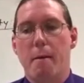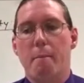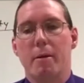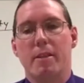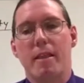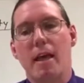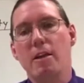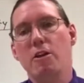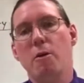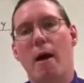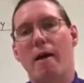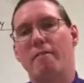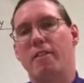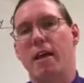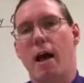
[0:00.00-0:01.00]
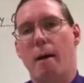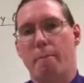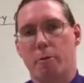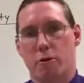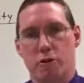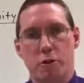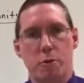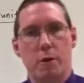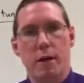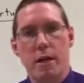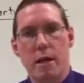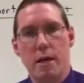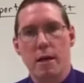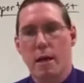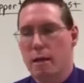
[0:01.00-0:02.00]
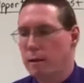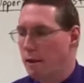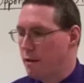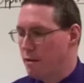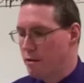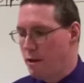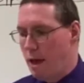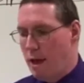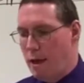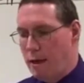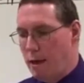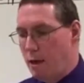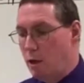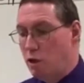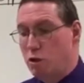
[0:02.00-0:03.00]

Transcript: But then you have the opportunity, let's say,